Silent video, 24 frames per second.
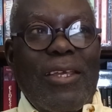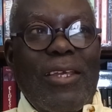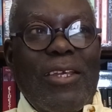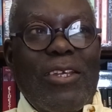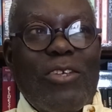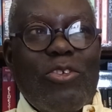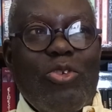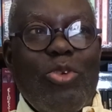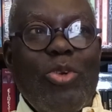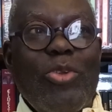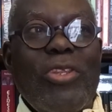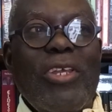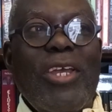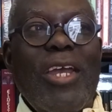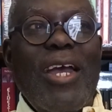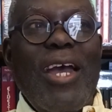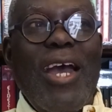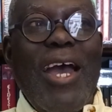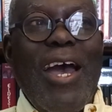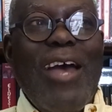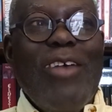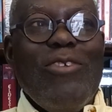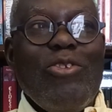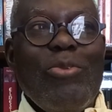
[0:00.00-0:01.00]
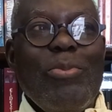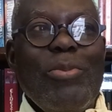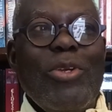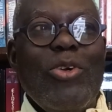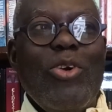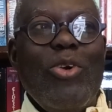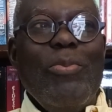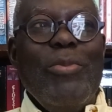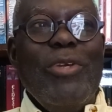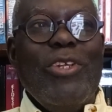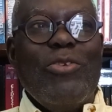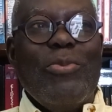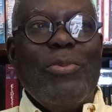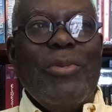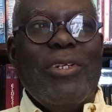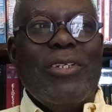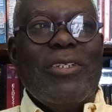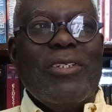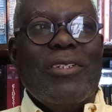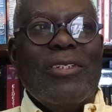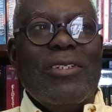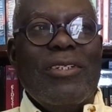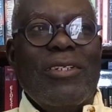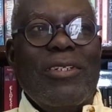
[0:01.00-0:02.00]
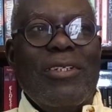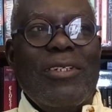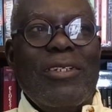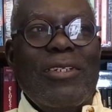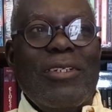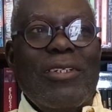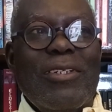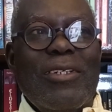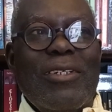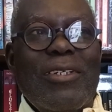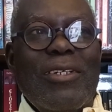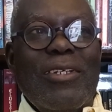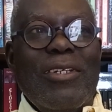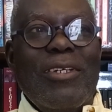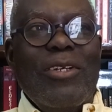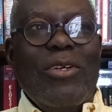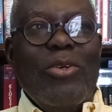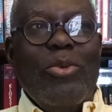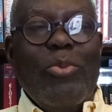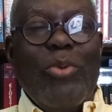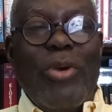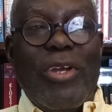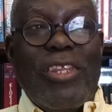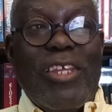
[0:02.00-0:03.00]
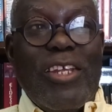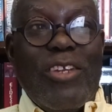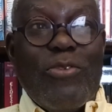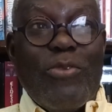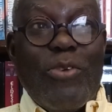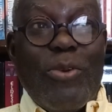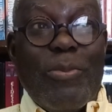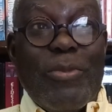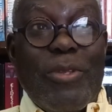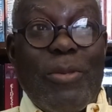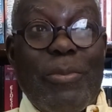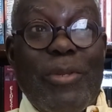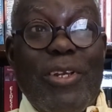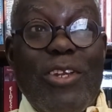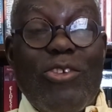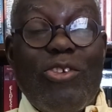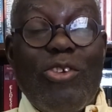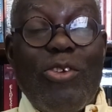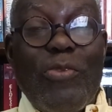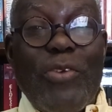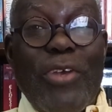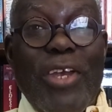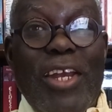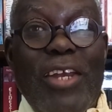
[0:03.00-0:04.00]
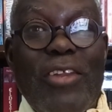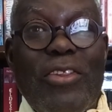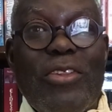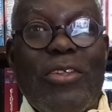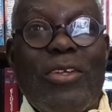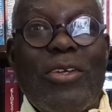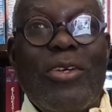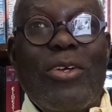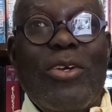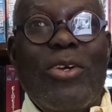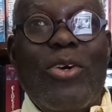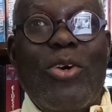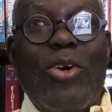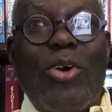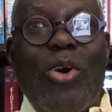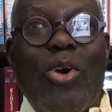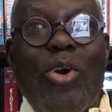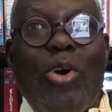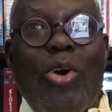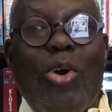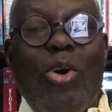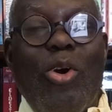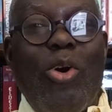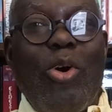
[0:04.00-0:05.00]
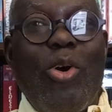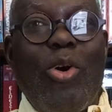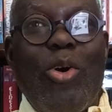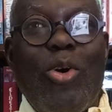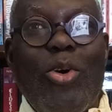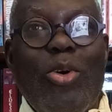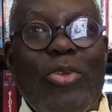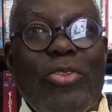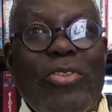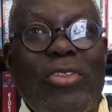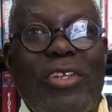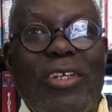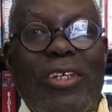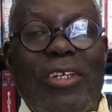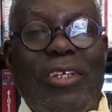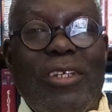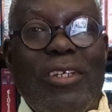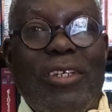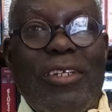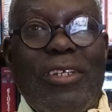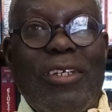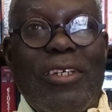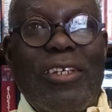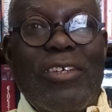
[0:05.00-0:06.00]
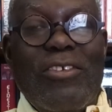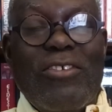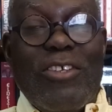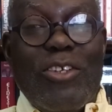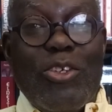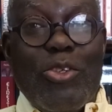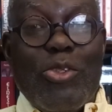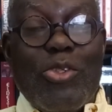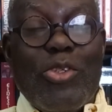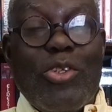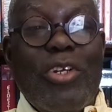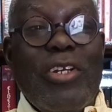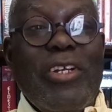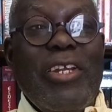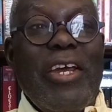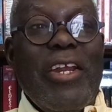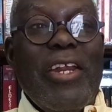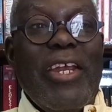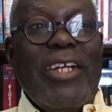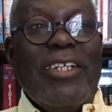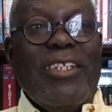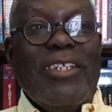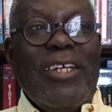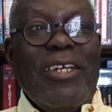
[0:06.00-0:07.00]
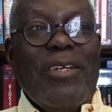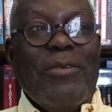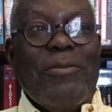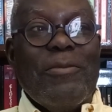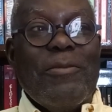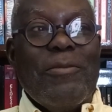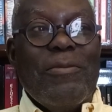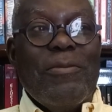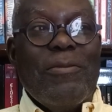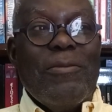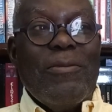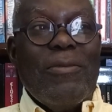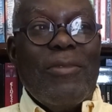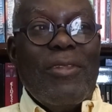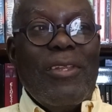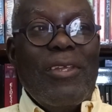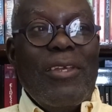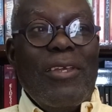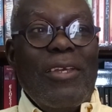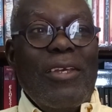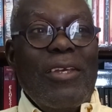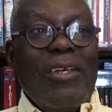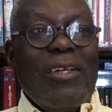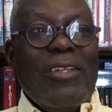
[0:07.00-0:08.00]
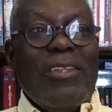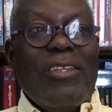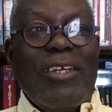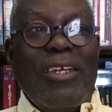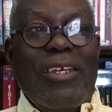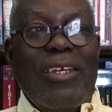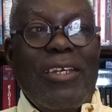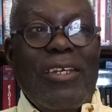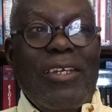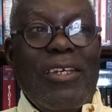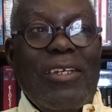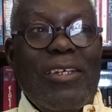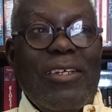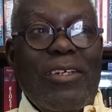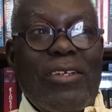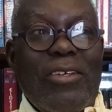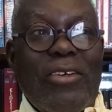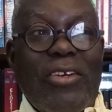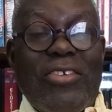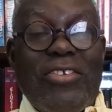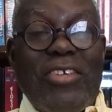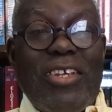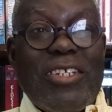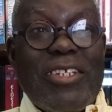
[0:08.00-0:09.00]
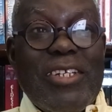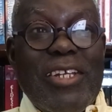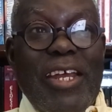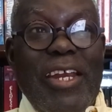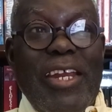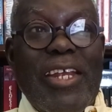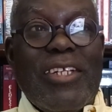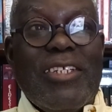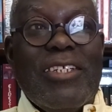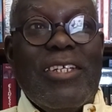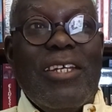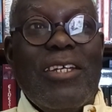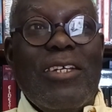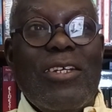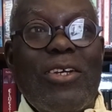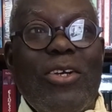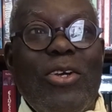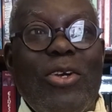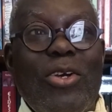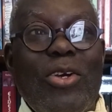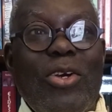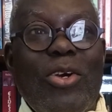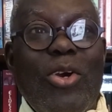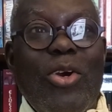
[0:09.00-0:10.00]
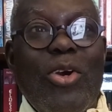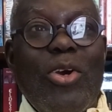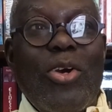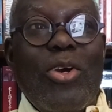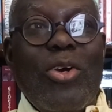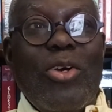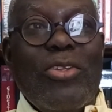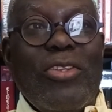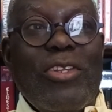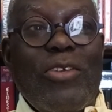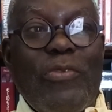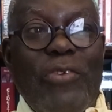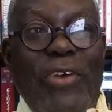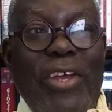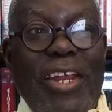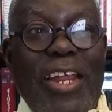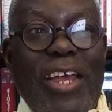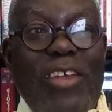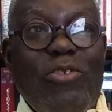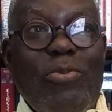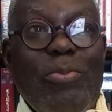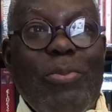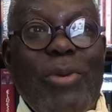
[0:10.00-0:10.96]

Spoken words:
So there has to be commitment, whether it's from the Minister of Health, or the institutional director, the research director, the finance